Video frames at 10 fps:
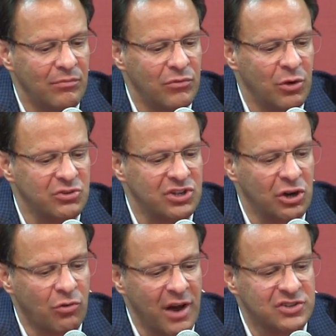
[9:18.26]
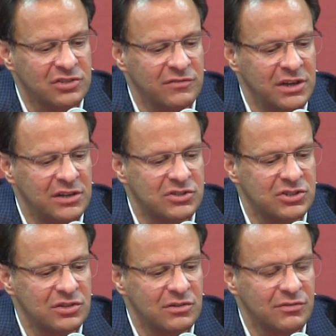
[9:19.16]
there was an
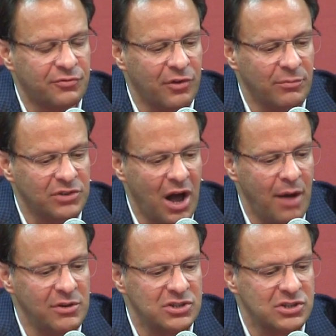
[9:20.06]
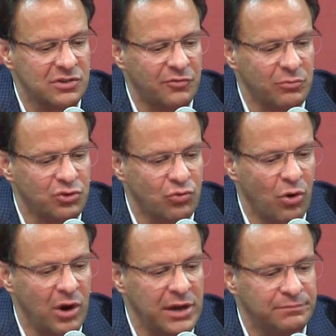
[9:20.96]
aggressiveness from Thomas, from
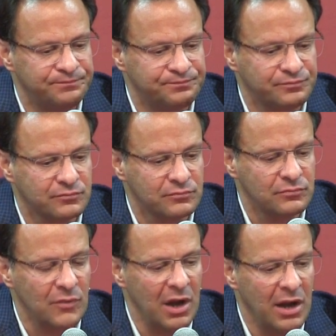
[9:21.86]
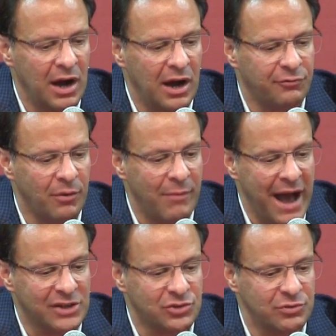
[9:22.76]
Troy, from
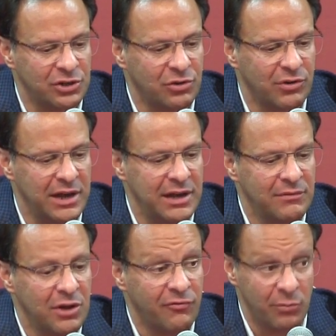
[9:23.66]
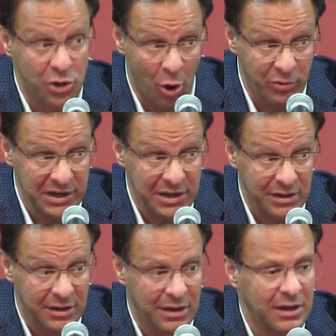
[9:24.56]
Max to a degree, from Yogi,
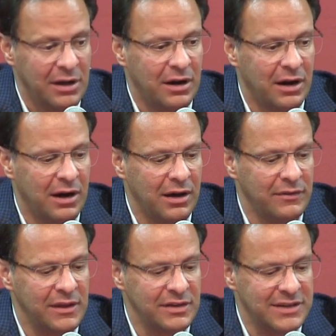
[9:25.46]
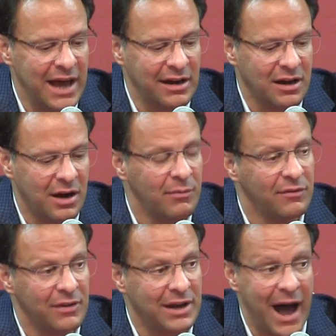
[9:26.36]
that has got to come,
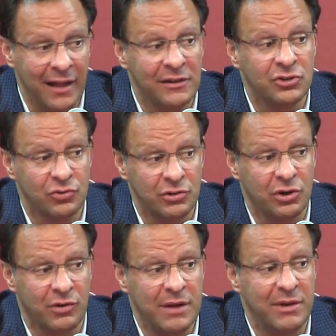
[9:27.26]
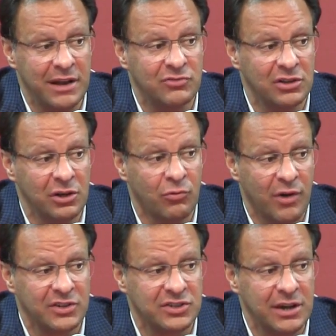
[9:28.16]
Colin to a degree, but he was a little
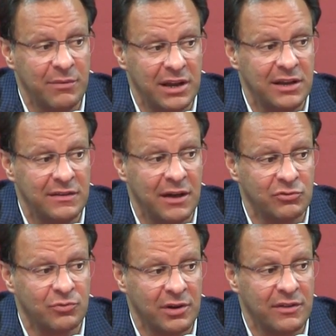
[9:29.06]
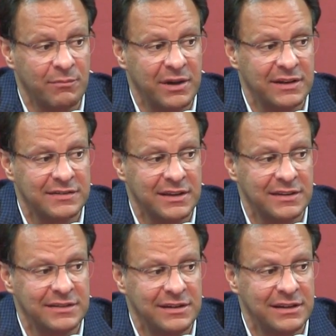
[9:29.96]
rusty. I mean, that was one of the biggest
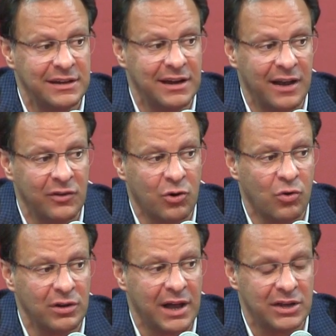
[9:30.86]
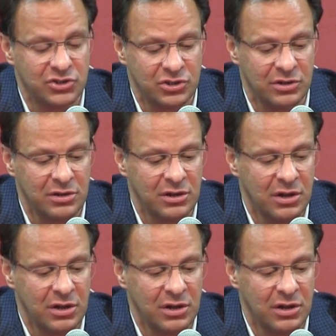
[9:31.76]
things he did to get on the court last year,